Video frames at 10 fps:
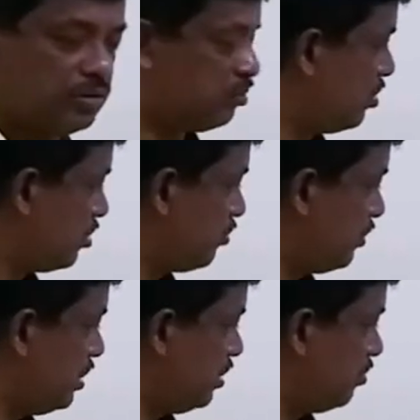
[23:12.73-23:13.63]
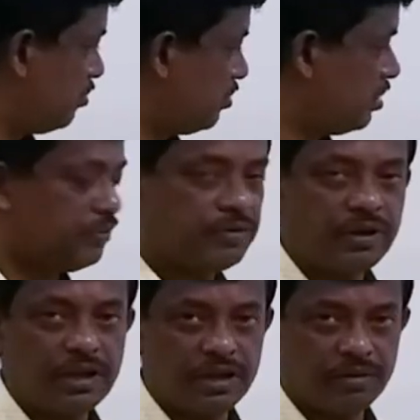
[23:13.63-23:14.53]
Probability of E.
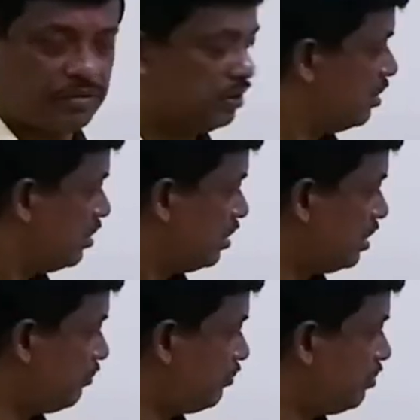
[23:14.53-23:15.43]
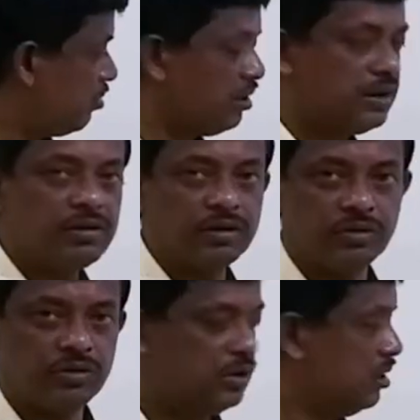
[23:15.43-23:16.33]
F already
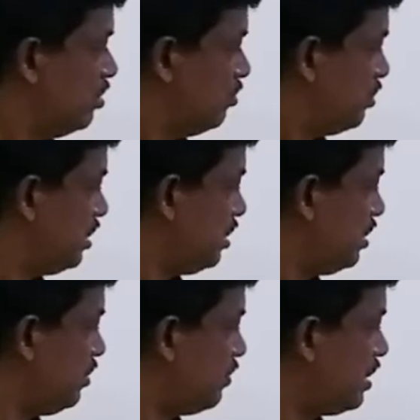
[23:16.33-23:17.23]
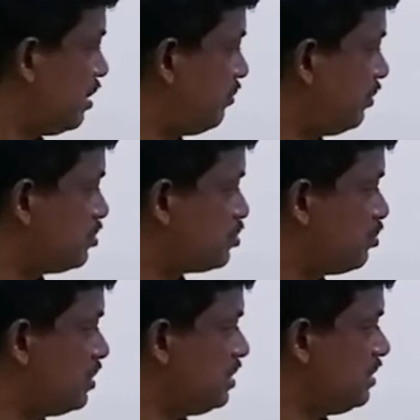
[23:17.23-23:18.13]
occurred. P E by F equals to P
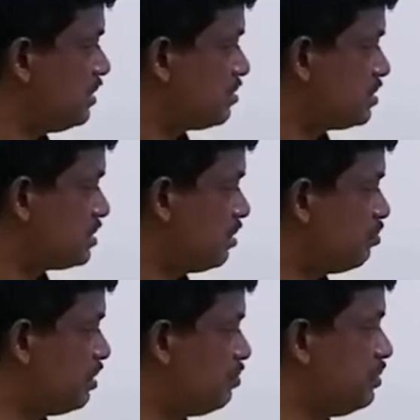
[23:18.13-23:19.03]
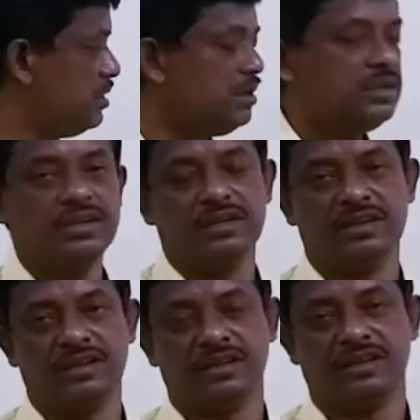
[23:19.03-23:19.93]
E intersection F by P E.
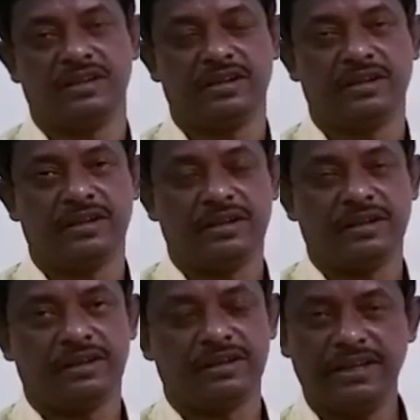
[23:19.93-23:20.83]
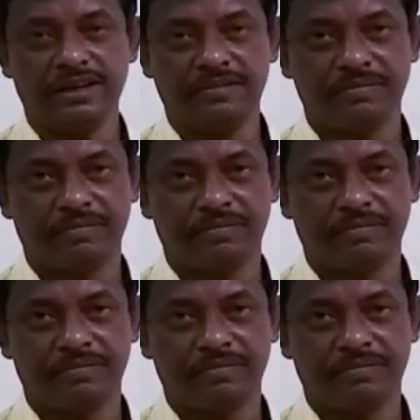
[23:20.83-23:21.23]
Clear?